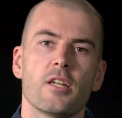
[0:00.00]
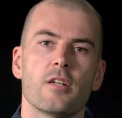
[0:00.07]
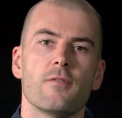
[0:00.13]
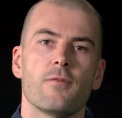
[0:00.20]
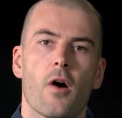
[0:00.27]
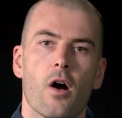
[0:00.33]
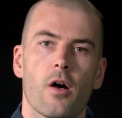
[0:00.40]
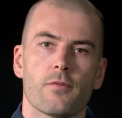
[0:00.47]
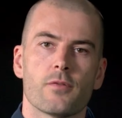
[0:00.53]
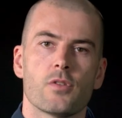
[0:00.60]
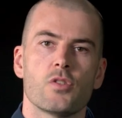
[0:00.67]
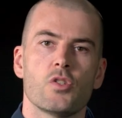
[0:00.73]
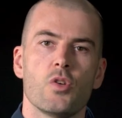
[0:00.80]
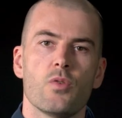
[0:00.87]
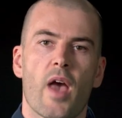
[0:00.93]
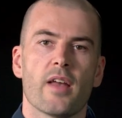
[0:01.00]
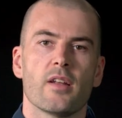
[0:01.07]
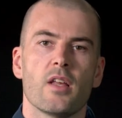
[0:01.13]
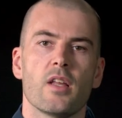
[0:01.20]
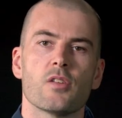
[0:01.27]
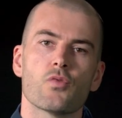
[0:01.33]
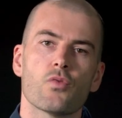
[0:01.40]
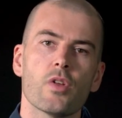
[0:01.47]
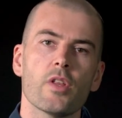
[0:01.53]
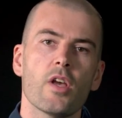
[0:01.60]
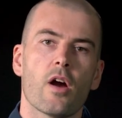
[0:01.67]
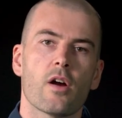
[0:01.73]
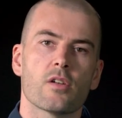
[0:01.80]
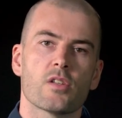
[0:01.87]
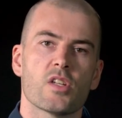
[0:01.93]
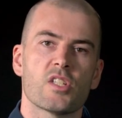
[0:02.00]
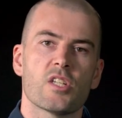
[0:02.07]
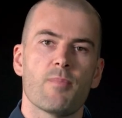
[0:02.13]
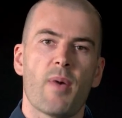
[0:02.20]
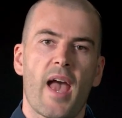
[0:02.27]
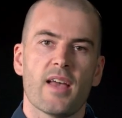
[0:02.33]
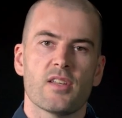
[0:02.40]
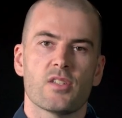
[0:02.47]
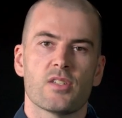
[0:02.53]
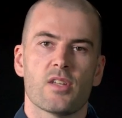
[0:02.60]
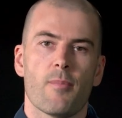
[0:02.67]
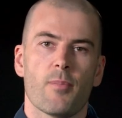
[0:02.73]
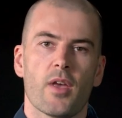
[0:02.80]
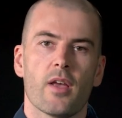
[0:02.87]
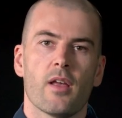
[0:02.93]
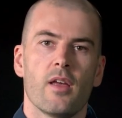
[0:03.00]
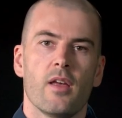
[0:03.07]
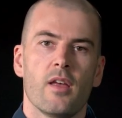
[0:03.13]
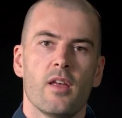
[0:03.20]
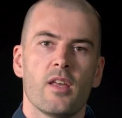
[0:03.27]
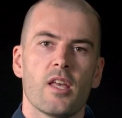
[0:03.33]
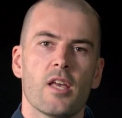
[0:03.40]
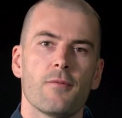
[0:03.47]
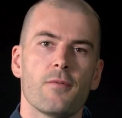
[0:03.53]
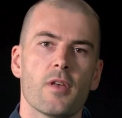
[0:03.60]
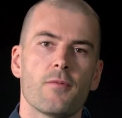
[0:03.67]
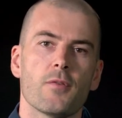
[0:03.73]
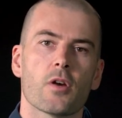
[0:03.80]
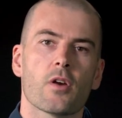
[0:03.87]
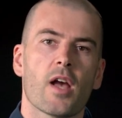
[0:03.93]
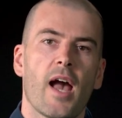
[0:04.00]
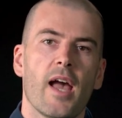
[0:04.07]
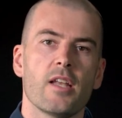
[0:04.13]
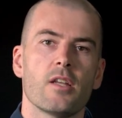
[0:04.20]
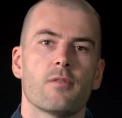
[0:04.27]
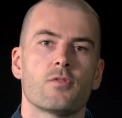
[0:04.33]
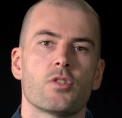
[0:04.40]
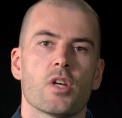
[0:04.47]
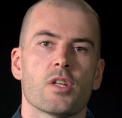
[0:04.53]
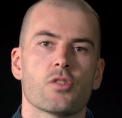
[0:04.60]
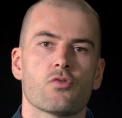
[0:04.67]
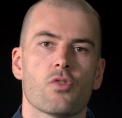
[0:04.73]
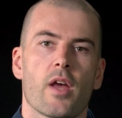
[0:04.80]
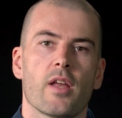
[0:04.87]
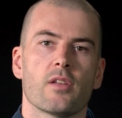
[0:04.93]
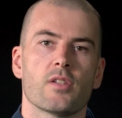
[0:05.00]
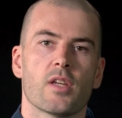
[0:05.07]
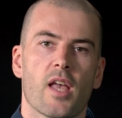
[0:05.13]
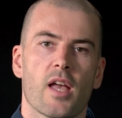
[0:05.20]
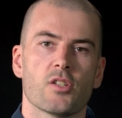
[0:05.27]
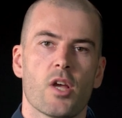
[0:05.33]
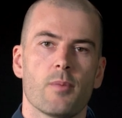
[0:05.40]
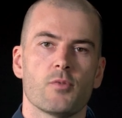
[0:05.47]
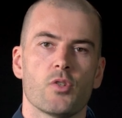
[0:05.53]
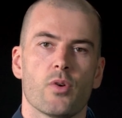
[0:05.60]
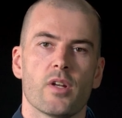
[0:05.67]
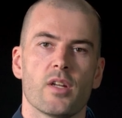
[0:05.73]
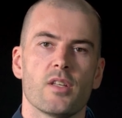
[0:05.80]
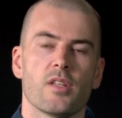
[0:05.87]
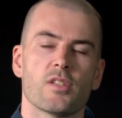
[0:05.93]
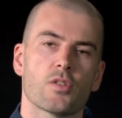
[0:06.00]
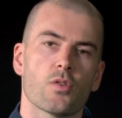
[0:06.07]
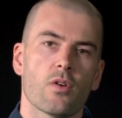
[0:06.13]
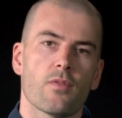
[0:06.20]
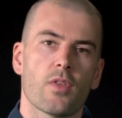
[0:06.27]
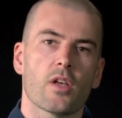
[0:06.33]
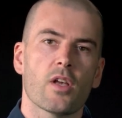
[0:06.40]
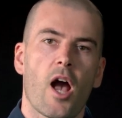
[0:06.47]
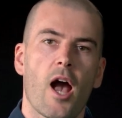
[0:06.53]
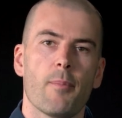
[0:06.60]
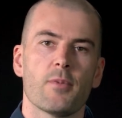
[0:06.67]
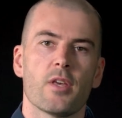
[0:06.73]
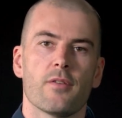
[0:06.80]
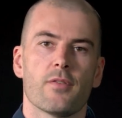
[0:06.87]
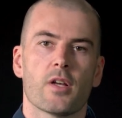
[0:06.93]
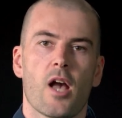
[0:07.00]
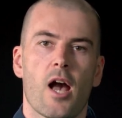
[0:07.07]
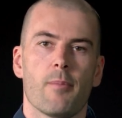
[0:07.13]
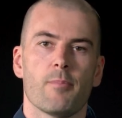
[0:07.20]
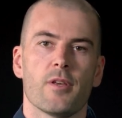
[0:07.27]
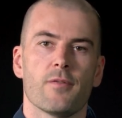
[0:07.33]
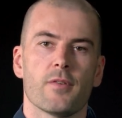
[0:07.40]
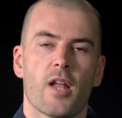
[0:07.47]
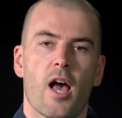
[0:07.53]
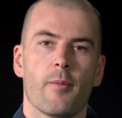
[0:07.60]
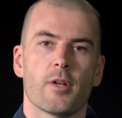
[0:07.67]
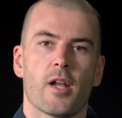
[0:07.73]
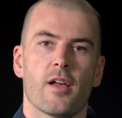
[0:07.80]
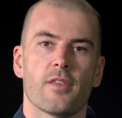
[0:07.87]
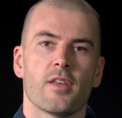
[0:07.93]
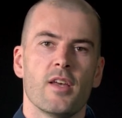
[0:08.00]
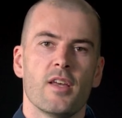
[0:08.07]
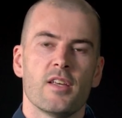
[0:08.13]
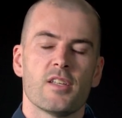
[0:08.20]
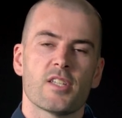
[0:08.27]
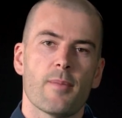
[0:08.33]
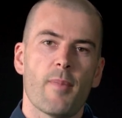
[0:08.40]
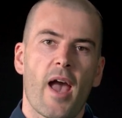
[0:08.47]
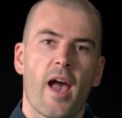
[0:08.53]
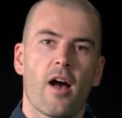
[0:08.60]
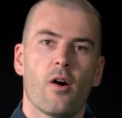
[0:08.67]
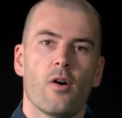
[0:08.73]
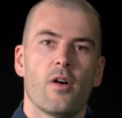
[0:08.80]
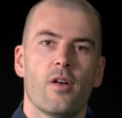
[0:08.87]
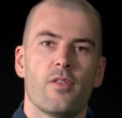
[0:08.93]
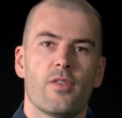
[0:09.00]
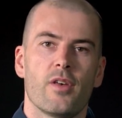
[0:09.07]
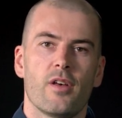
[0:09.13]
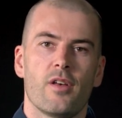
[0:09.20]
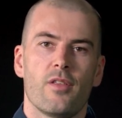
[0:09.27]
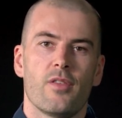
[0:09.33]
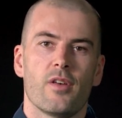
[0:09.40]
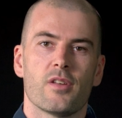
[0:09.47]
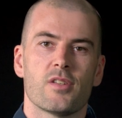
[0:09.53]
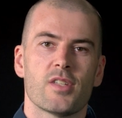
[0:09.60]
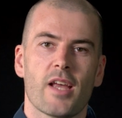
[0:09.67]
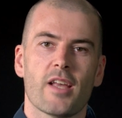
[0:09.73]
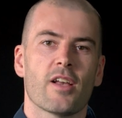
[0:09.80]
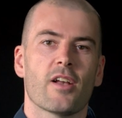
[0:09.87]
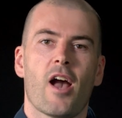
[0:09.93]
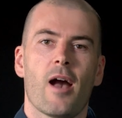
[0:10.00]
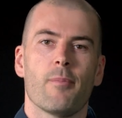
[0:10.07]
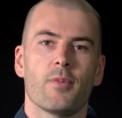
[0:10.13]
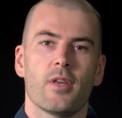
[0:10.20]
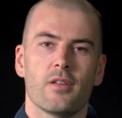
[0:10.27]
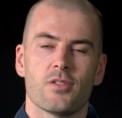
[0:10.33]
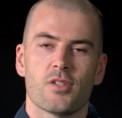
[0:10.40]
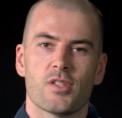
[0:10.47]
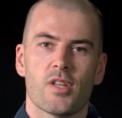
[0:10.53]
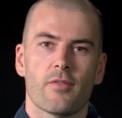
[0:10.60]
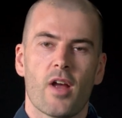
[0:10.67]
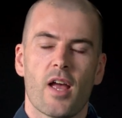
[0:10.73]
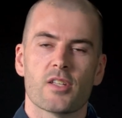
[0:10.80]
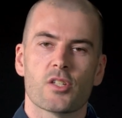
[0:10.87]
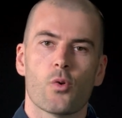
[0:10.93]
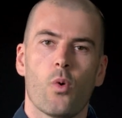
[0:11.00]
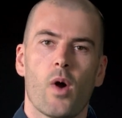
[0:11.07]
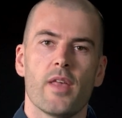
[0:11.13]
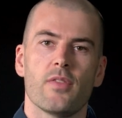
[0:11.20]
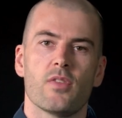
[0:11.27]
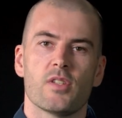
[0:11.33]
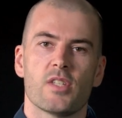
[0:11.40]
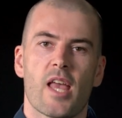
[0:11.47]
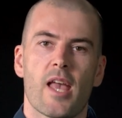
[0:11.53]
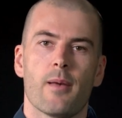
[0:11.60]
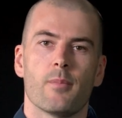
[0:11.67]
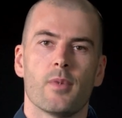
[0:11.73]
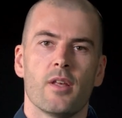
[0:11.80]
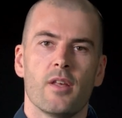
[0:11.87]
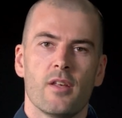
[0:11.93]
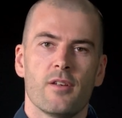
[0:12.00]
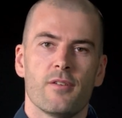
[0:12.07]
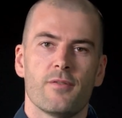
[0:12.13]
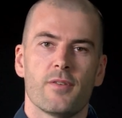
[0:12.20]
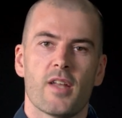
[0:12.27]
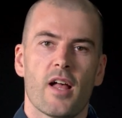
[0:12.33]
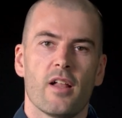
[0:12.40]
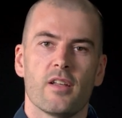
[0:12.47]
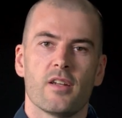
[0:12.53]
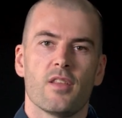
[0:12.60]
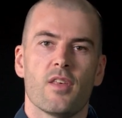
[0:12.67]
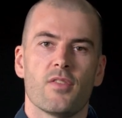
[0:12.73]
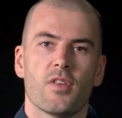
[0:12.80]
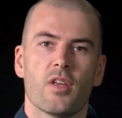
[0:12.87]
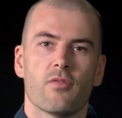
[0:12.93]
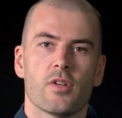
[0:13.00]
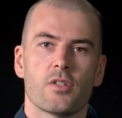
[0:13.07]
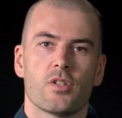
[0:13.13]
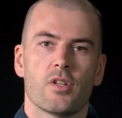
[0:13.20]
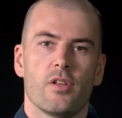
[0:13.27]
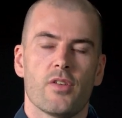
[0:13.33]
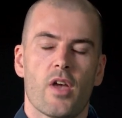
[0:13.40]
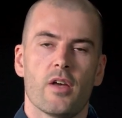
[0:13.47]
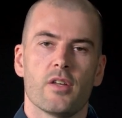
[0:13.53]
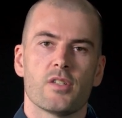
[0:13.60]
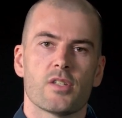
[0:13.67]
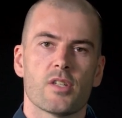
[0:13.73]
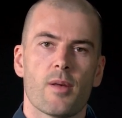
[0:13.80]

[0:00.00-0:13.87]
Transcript: and it evolves to that. It's really hard to surpass something if you're kind of just trying to catch up to it. It's sort of the copy of a copy phenomenon. Somehow the second copy just never has quite the same fidelity that the original does.